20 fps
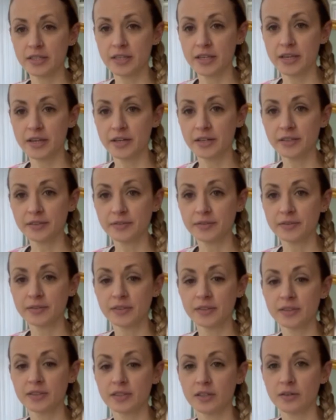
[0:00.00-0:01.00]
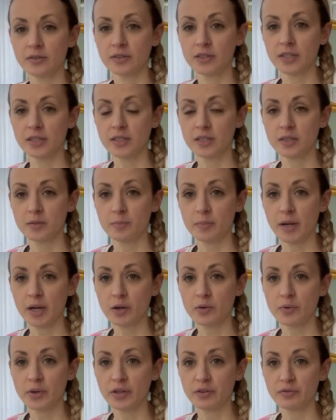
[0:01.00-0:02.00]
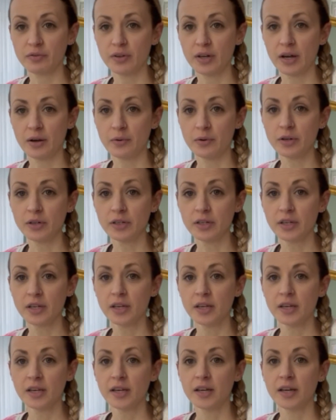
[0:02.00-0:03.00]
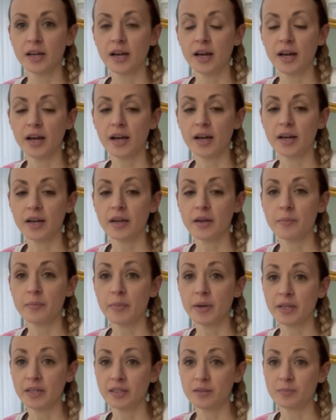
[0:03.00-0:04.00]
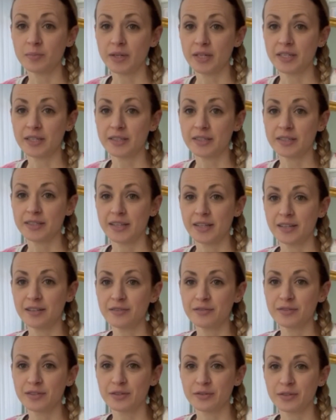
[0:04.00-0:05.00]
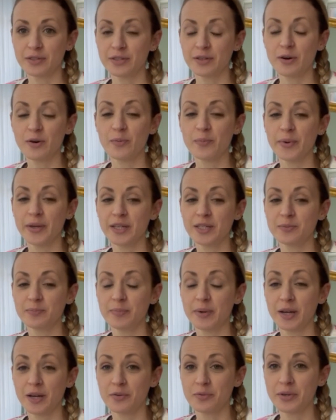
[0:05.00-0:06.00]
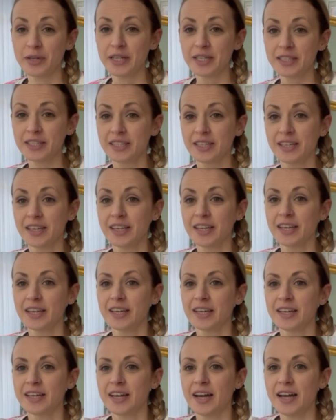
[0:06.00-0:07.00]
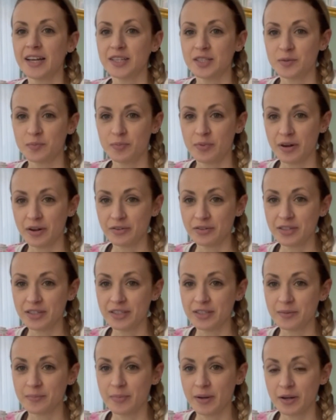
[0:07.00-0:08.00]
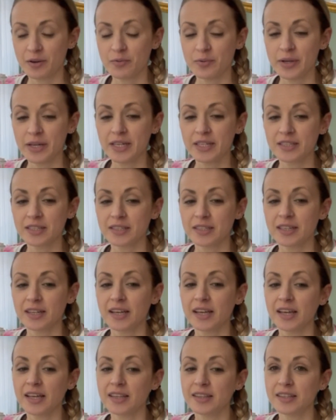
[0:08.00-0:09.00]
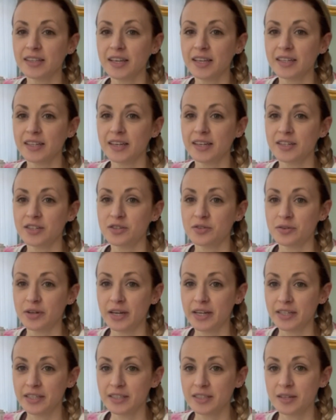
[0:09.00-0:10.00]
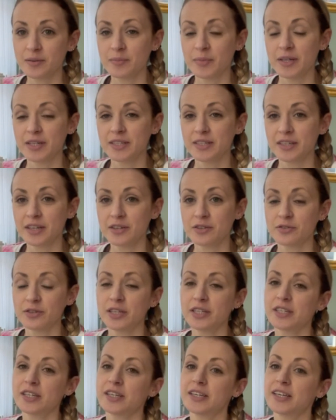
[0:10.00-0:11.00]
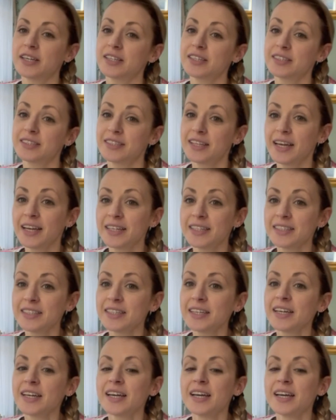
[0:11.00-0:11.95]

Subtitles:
here. So this is buckwheat flour. I made it myself, so it's homemade buckwheat. I sprouted the buckwheat and then I dried it in my dehydrator, and then